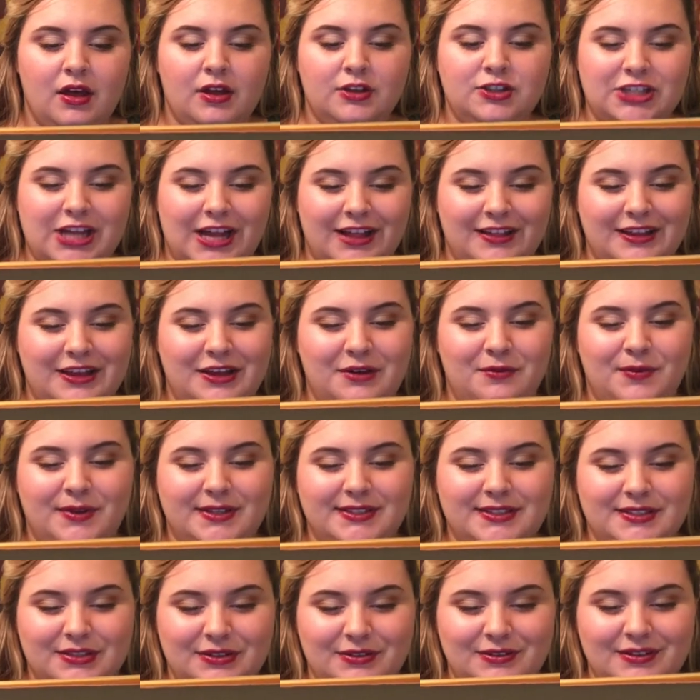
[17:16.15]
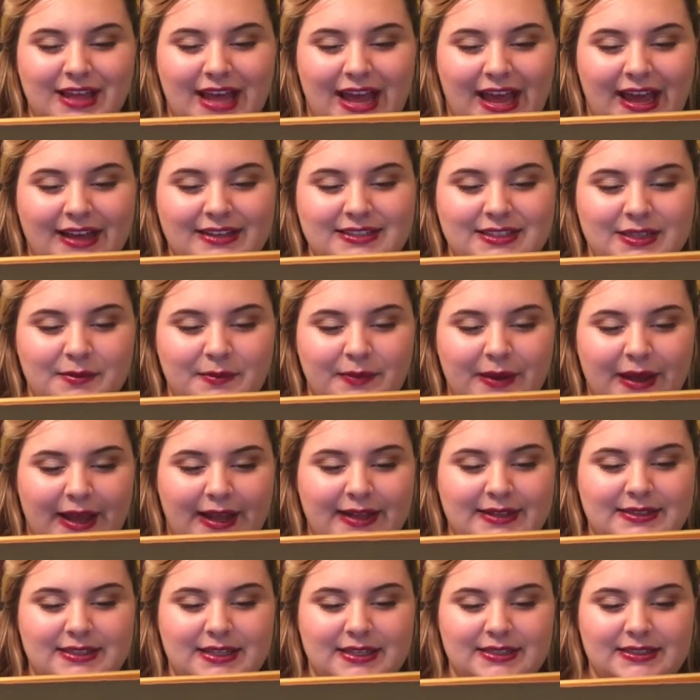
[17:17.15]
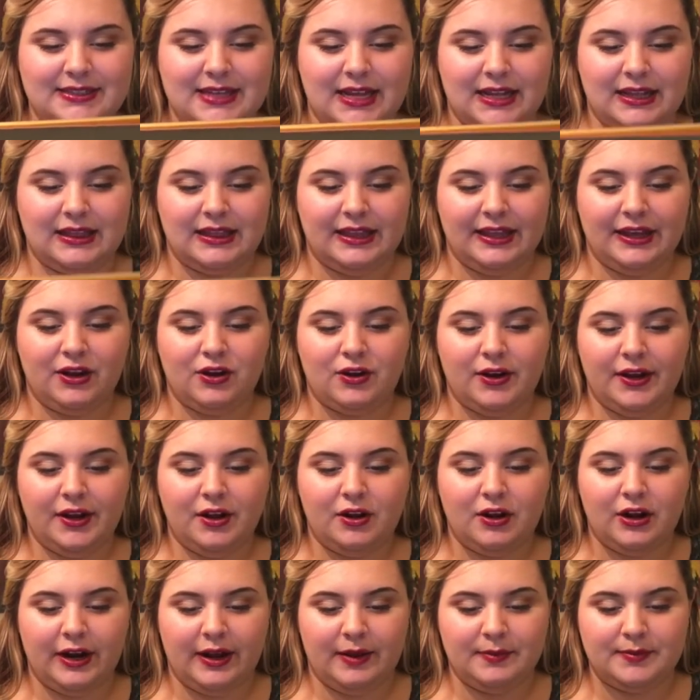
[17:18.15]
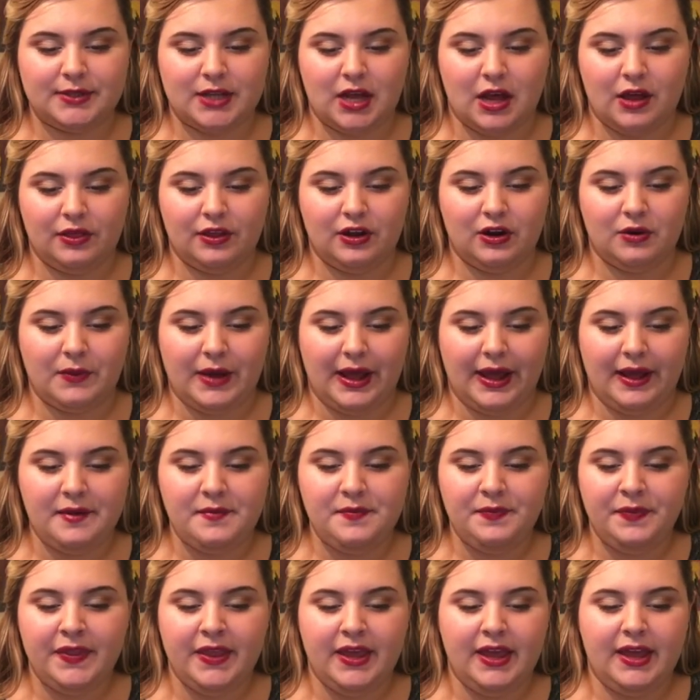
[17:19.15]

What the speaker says: jelly will soothe aches and pains and send lingering cramps on their way.